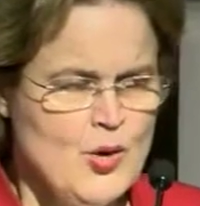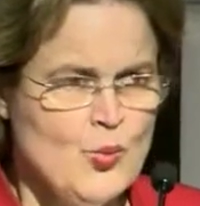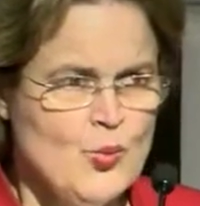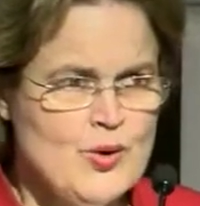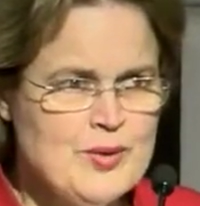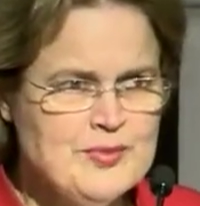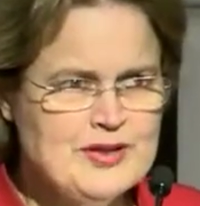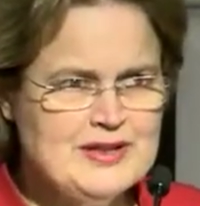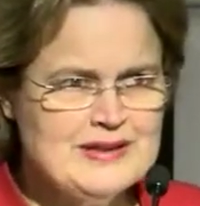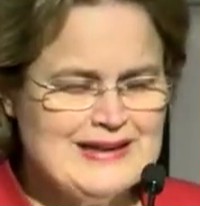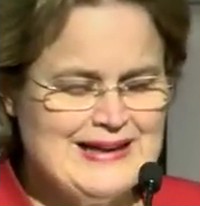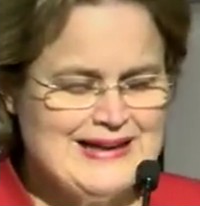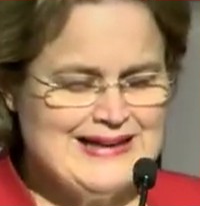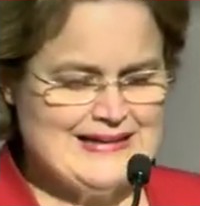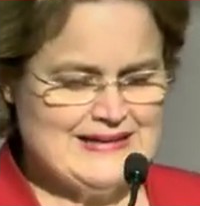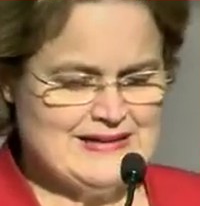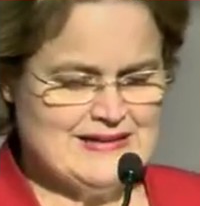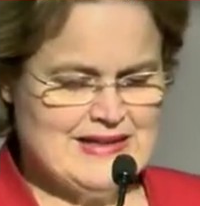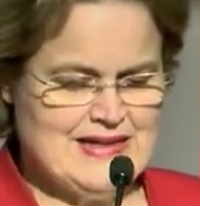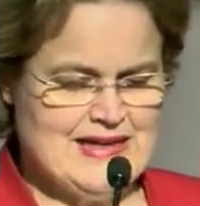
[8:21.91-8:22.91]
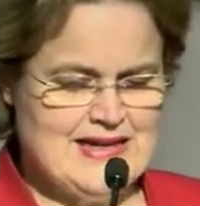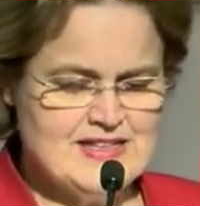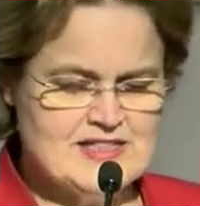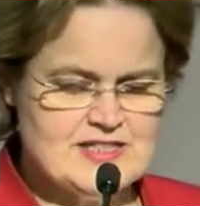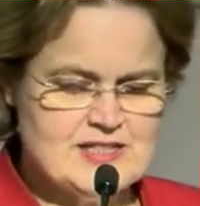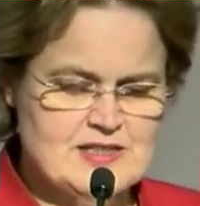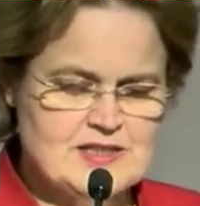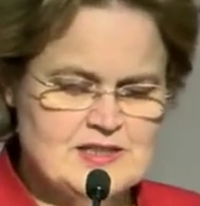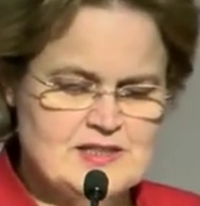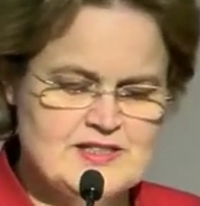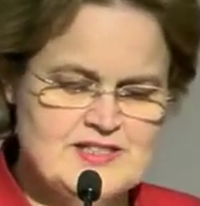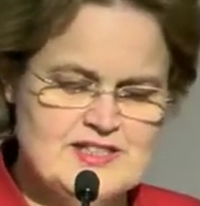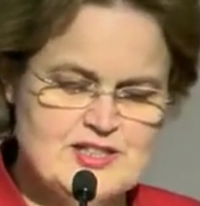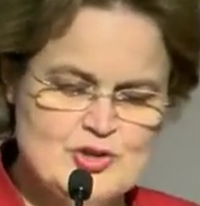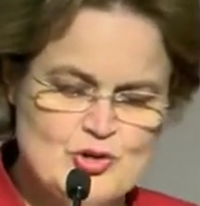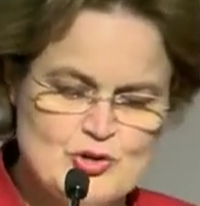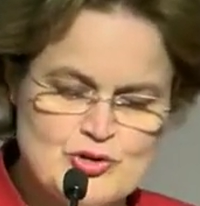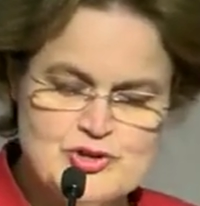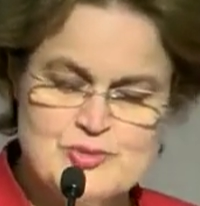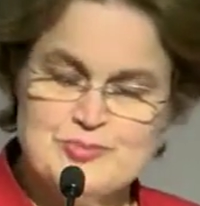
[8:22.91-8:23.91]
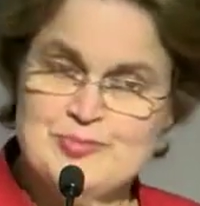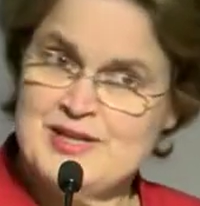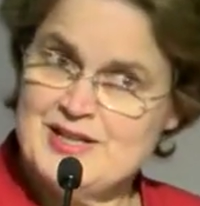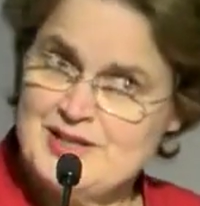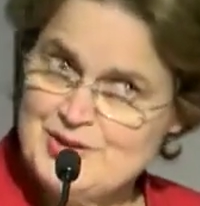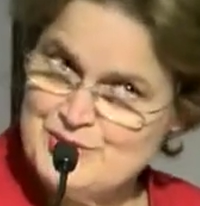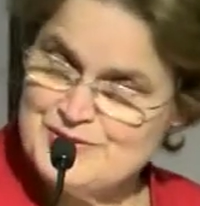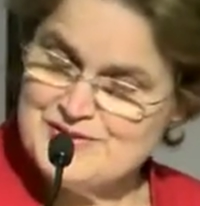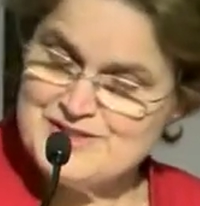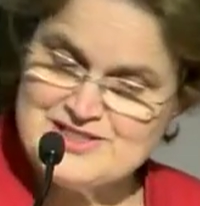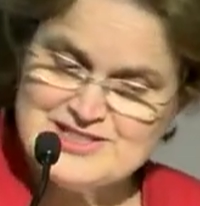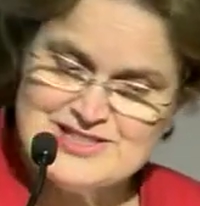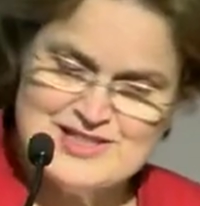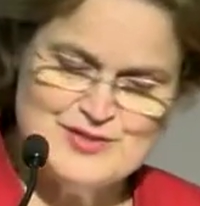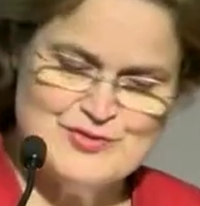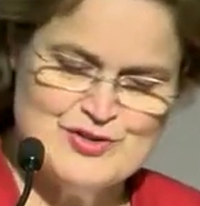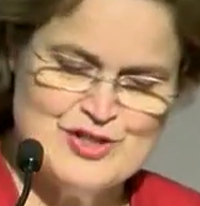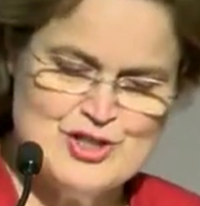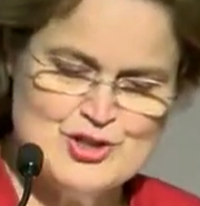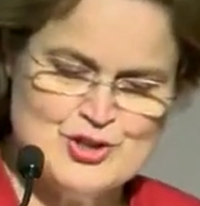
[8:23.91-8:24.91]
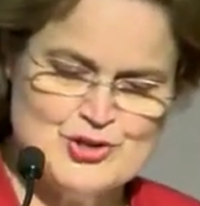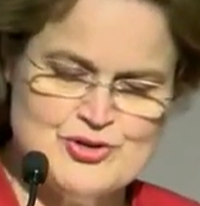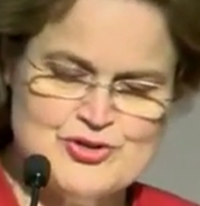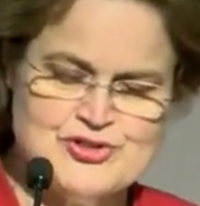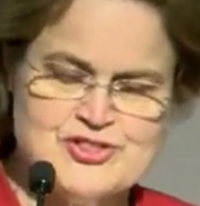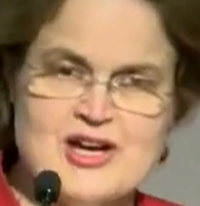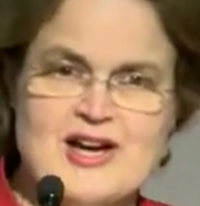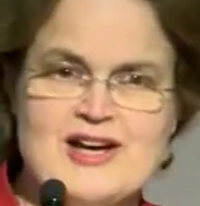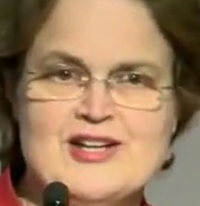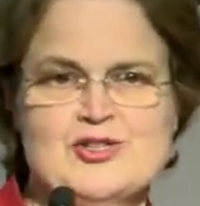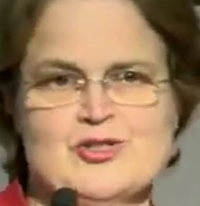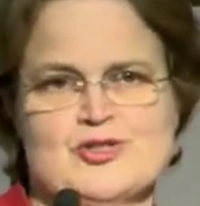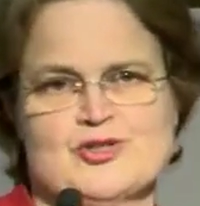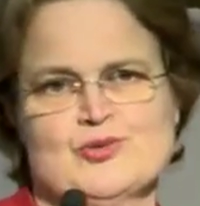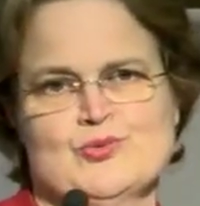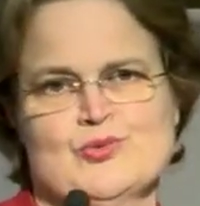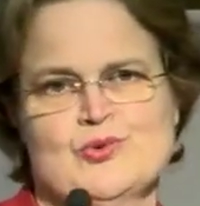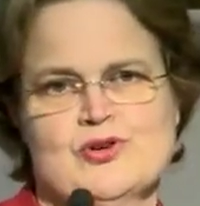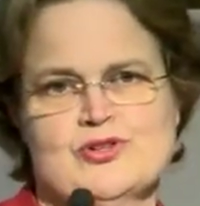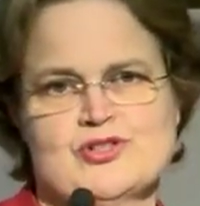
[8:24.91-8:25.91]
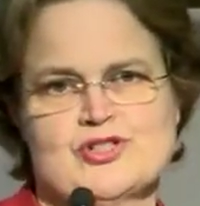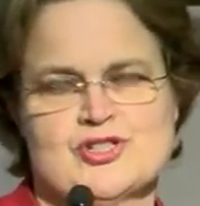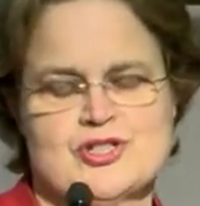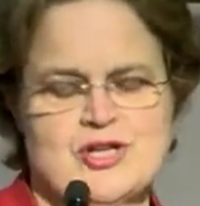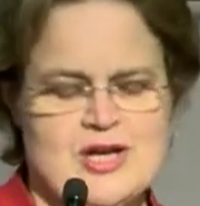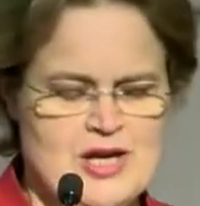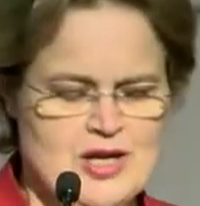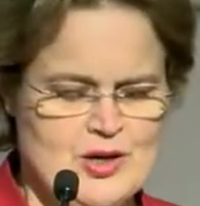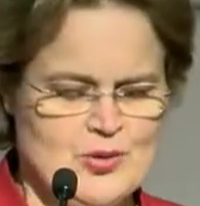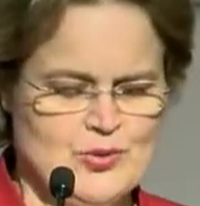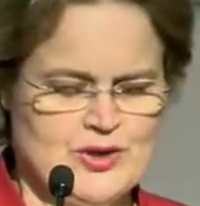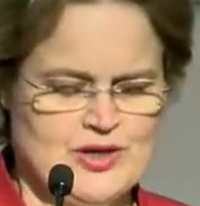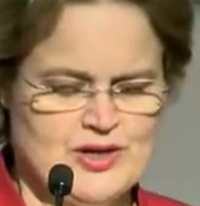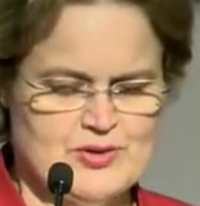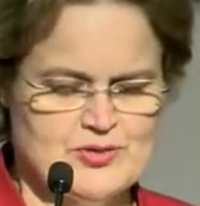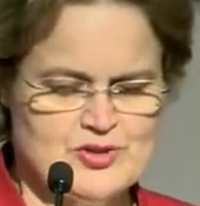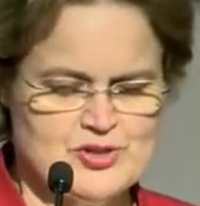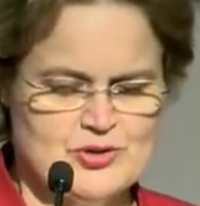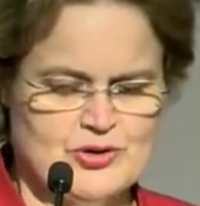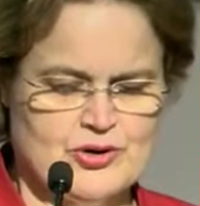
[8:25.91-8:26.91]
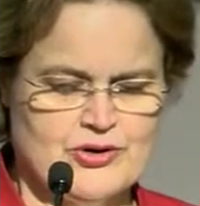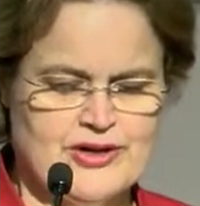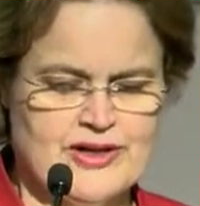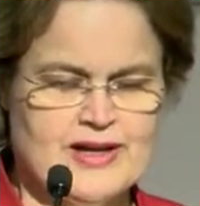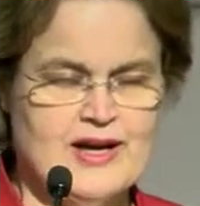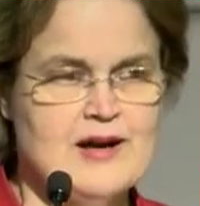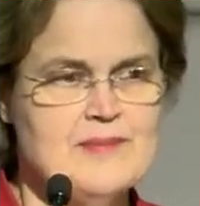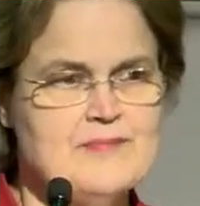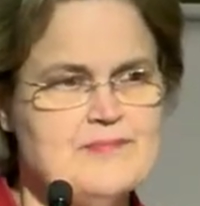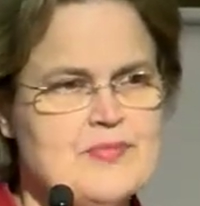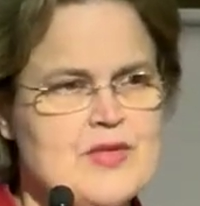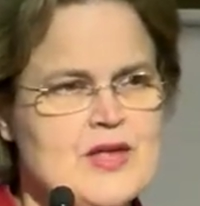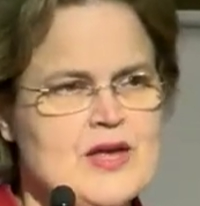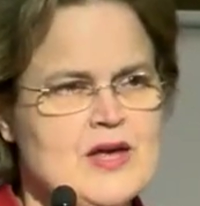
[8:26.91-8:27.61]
Women like that did not appear in the TV shows I used to watch when I was growing up,